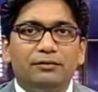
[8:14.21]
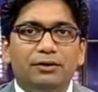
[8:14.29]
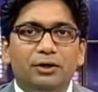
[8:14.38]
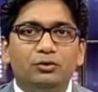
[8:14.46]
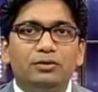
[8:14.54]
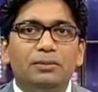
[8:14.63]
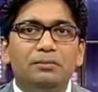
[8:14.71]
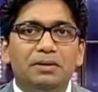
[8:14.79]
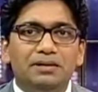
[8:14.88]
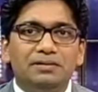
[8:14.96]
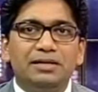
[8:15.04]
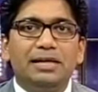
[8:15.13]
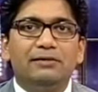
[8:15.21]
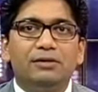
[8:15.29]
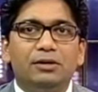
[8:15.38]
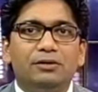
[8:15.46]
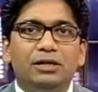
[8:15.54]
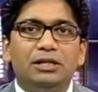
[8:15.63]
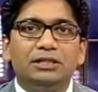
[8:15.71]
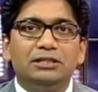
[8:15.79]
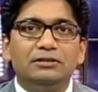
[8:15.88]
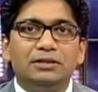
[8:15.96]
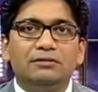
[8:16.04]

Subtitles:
we do some basic level of diligence,